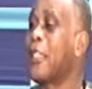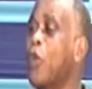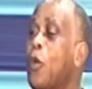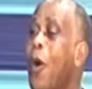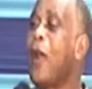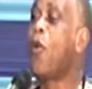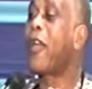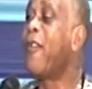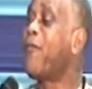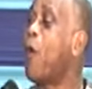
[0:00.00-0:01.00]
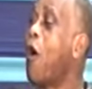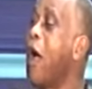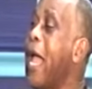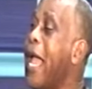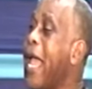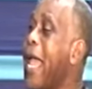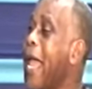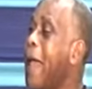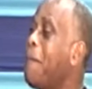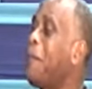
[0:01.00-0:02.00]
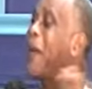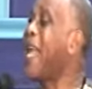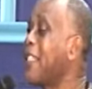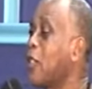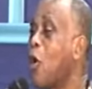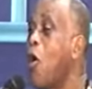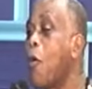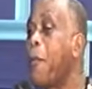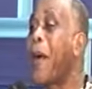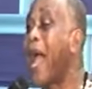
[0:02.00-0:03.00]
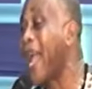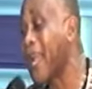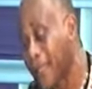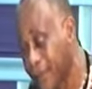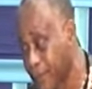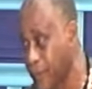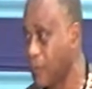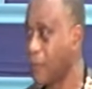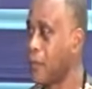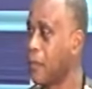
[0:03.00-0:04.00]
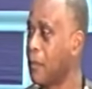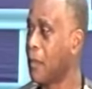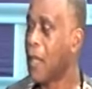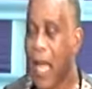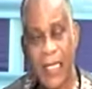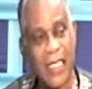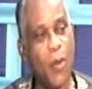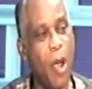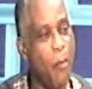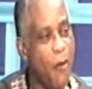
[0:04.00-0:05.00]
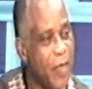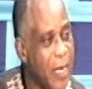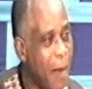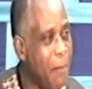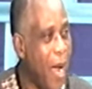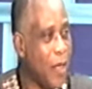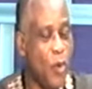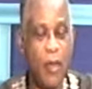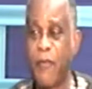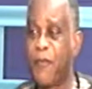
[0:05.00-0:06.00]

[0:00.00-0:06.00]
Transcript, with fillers: So they were looking for a place to occupy. And he said they were moving about looking